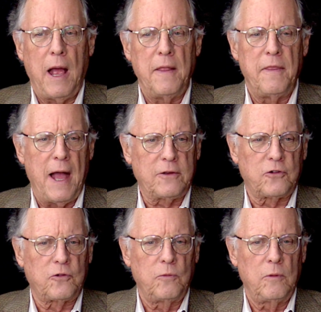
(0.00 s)
and
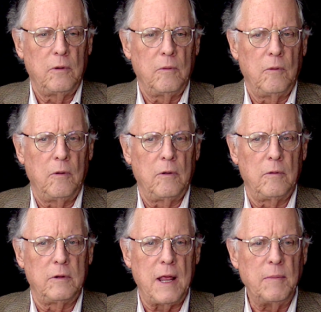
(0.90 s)
that's
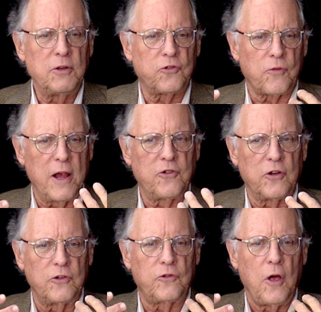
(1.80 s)

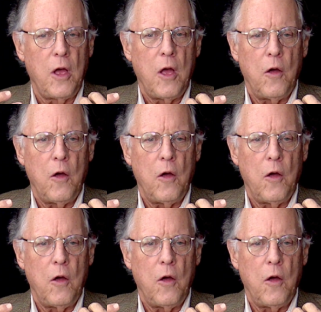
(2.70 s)
demonstrations